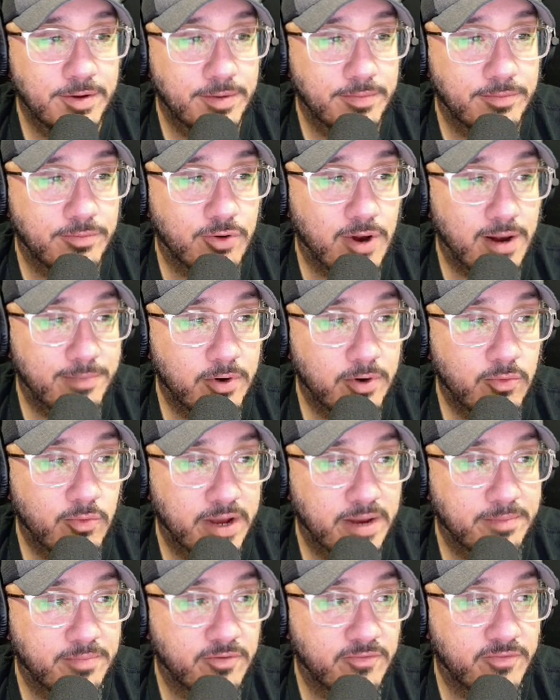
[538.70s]
Proper
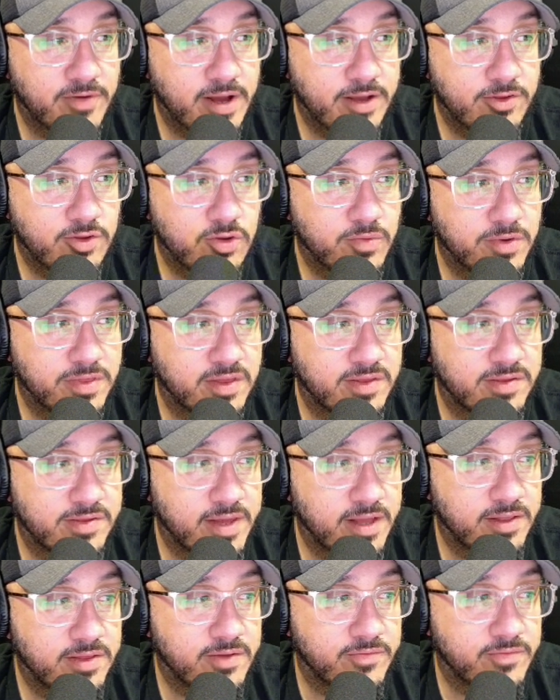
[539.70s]
weight provides you with a sense of